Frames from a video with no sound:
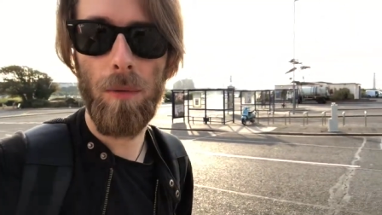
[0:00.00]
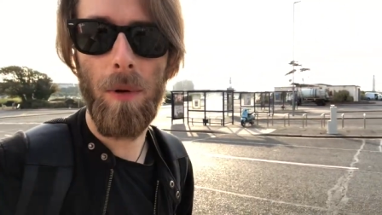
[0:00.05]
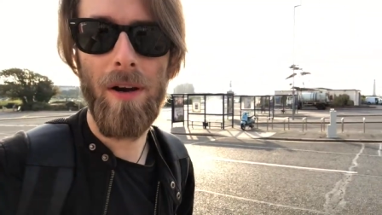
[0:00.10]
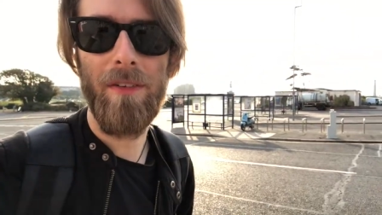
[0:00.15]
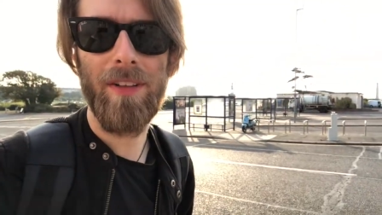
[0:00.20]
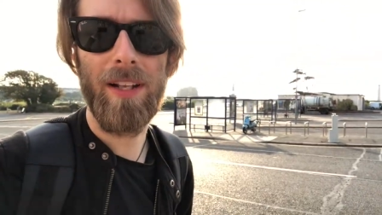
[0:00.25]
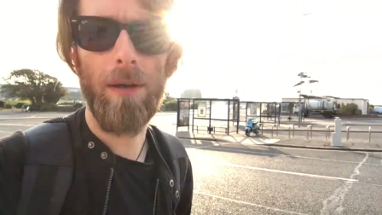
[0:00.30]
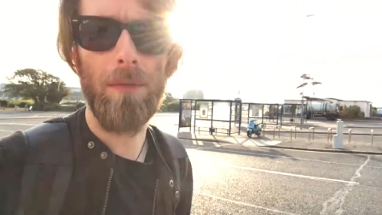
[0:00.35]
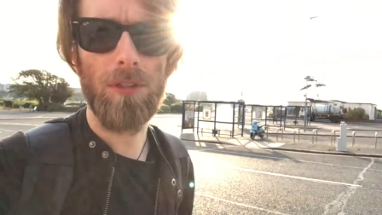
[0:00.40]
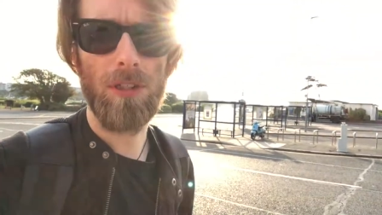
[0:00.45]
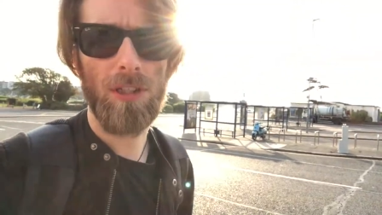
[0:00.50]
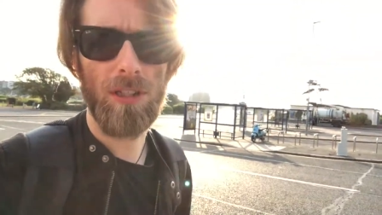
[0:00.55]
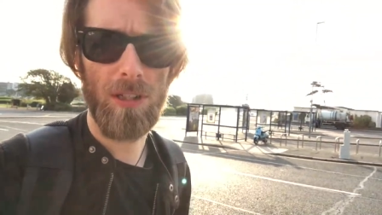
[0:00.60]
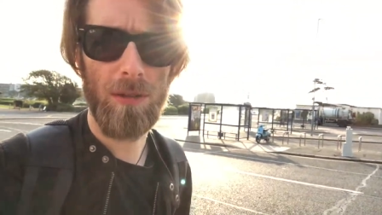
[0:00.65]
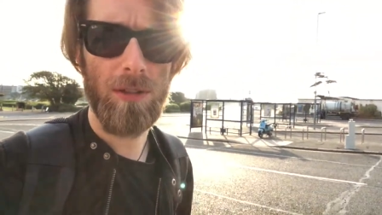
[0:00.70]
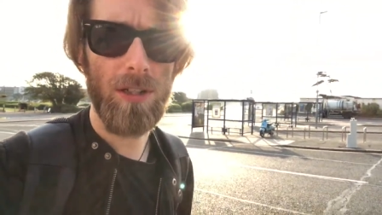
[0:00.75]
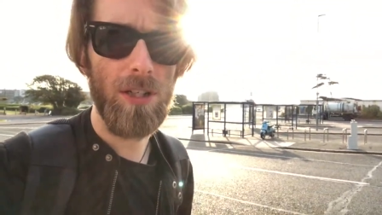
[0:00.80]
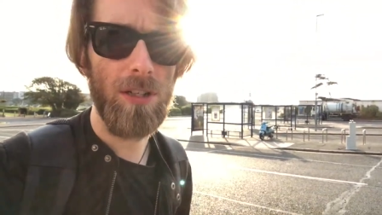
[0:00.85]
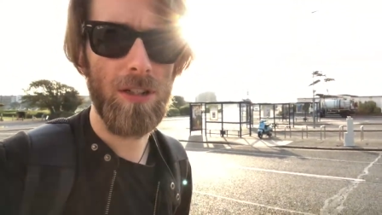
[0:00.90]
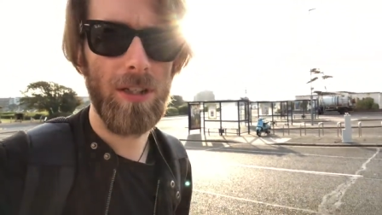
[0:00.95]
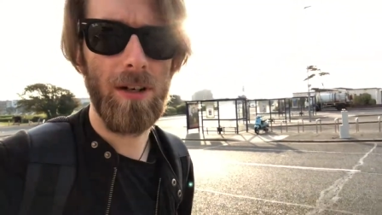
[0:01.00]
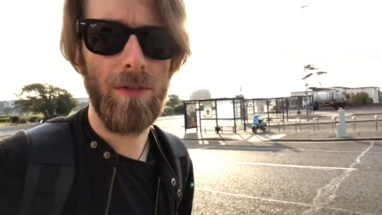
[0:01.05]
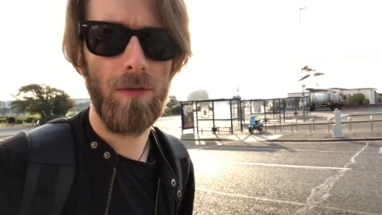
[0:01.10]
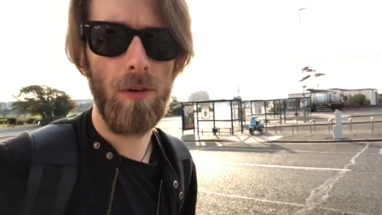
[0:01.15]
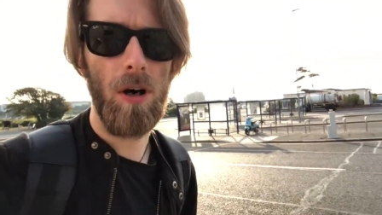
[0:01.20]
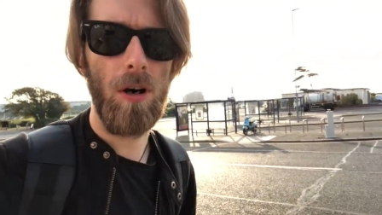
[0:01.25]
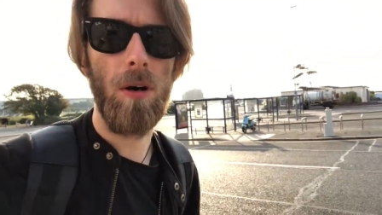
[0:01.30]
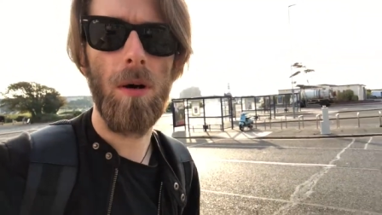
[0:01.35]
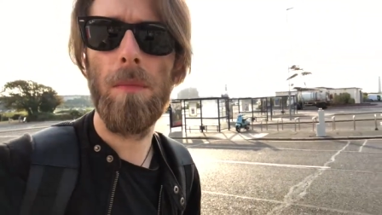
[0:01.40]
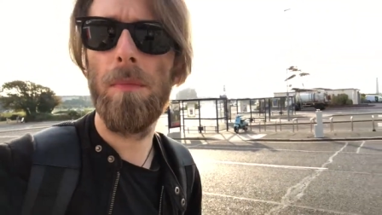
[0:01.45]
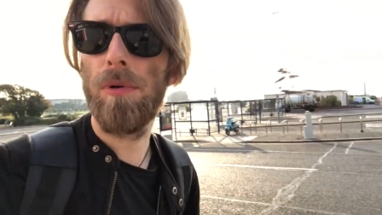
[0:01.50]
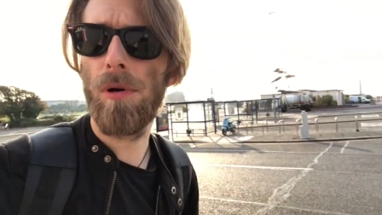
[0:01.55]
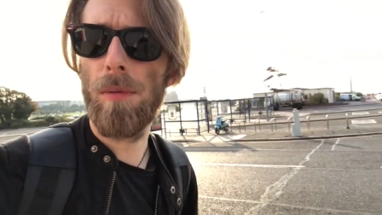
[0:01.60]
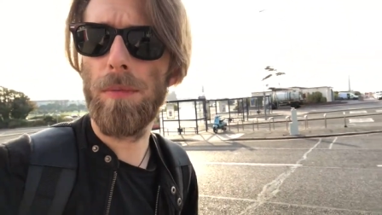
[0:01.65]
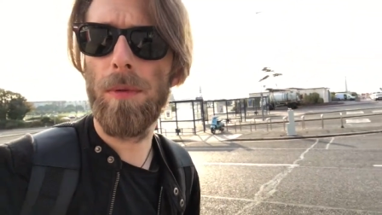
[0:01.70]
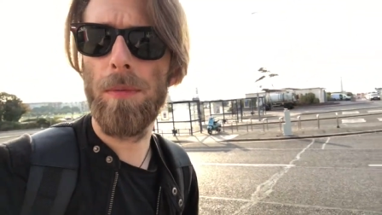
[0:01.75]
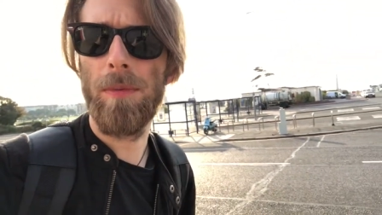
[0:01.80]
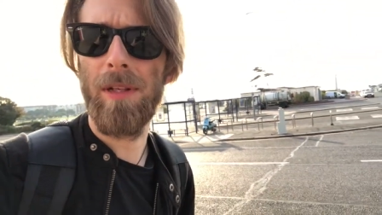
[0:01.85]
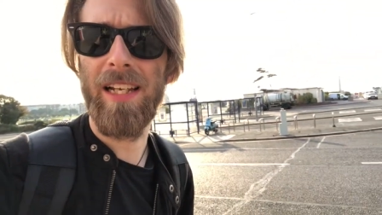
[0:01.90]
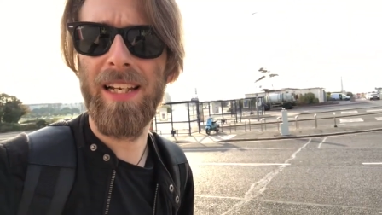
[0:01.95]
Whether that was because I was using it wrong,
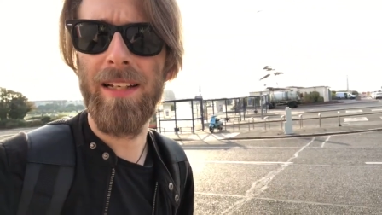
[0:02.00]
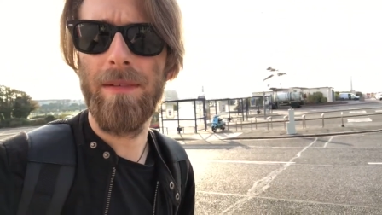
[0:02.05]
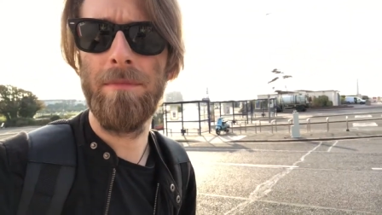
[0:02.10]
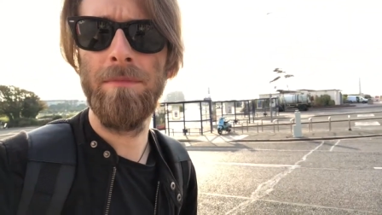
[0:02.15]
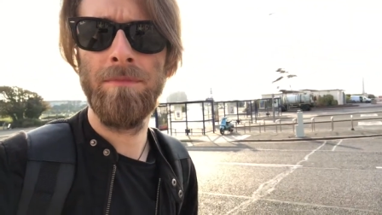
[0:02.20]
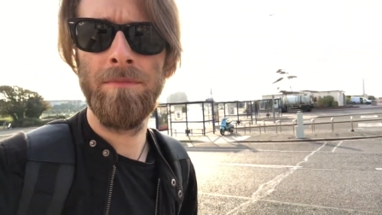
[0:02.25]
probably.